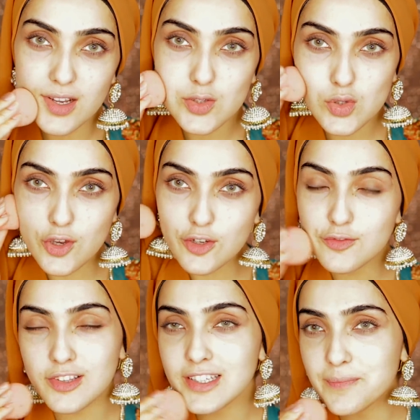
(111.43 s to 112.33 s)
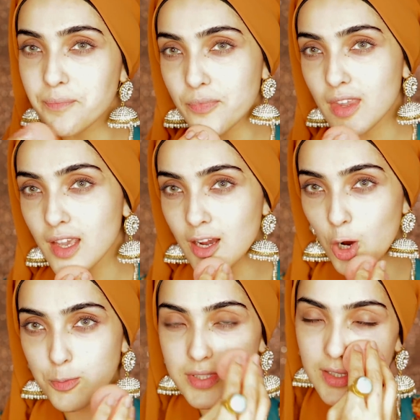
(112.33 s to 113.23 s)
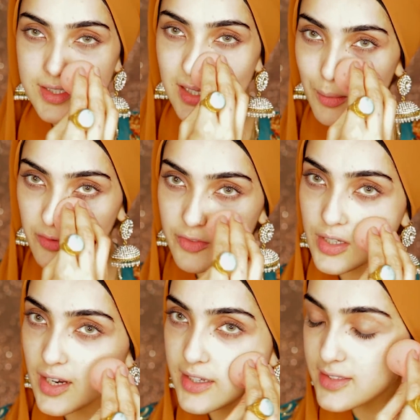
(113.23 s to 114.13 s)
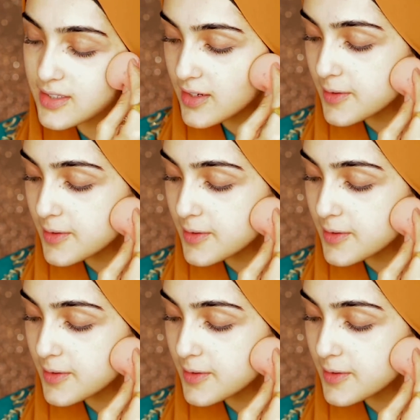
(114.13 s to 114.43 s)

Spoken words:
So hopefully it helps some of you guys.